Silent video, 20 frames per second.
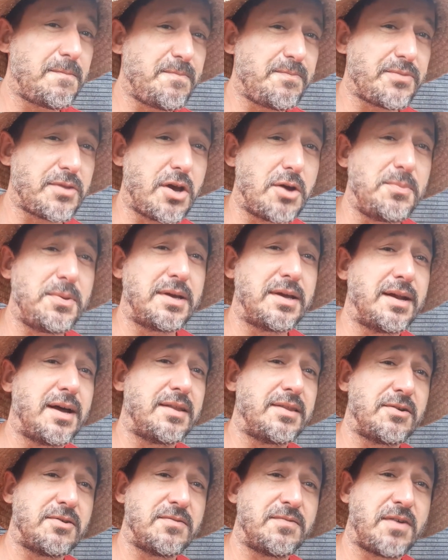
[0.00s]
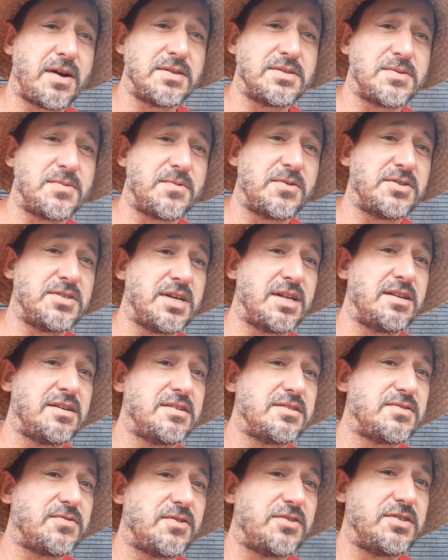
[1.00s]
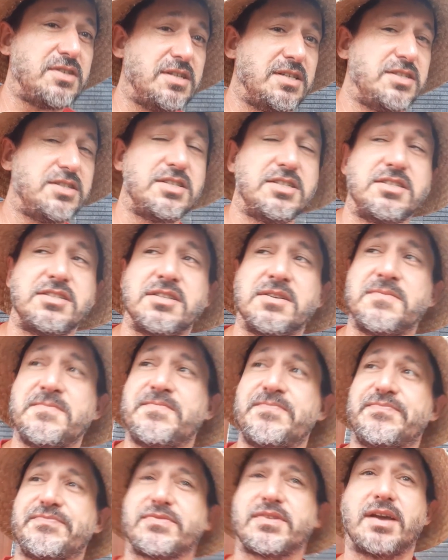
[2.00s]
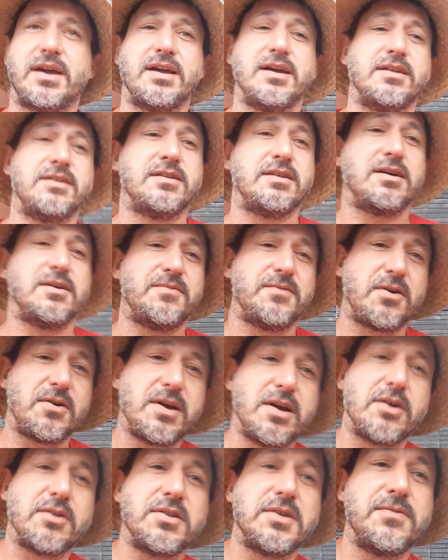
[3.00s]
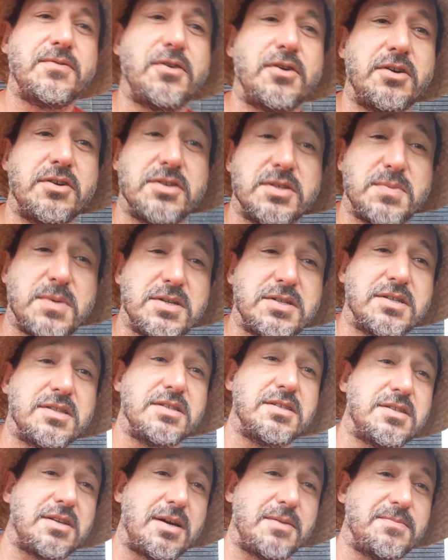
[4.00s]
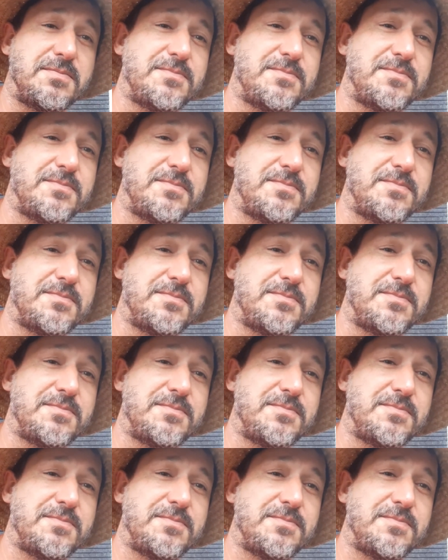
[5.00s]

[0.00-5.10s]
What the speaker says: Hope you get out there and find some Rosella, it's very delicious and very healthy for you, especially this time.